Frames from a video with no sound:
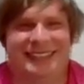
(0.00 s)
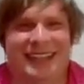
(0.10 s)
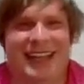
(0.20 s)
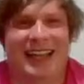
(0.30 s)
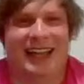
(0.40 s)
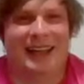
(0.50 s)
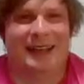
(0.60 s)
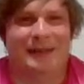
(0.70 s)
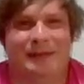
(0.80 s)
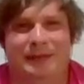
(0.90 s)

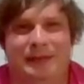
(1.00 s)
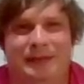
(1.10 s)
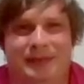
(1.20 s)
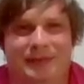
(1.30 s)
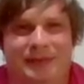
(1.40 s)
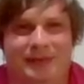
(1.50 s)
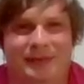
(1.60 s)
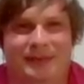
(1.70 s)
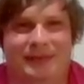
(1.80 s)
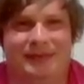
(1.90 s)

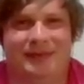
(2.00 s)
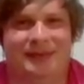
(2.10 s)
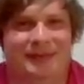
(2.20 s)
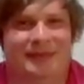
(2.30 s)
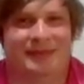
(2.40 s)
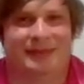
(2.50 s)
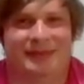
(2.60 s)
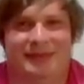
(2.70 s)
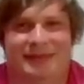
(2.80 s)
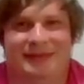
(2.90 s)

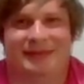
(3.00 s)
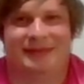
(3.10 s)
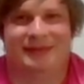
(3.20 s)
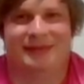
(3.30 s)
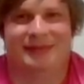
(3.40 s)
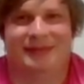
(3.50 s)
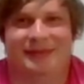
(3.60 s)
(not speaking)